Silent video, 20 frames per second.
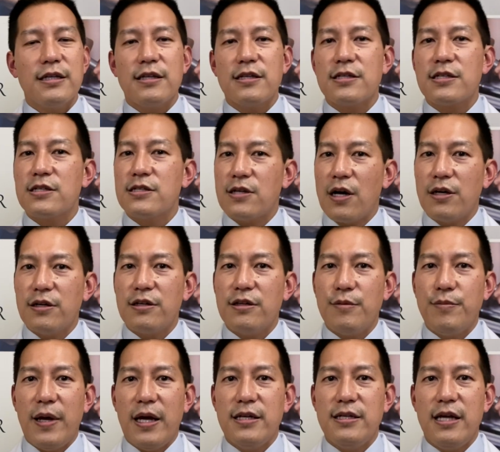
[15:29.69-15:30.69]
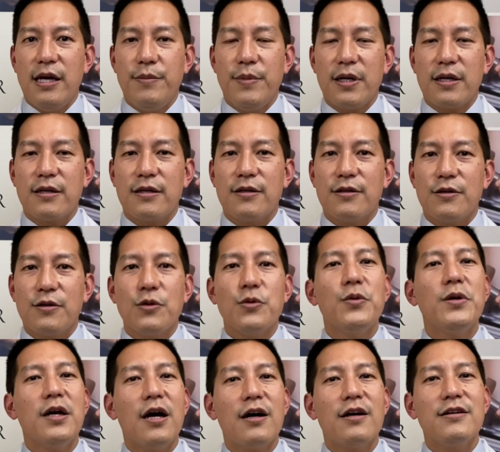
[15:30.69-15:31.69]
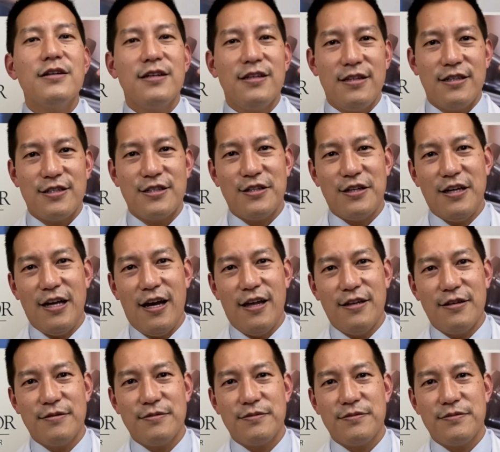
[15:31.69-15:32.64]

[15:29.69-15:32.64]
the start of the pandemic. We are in this together.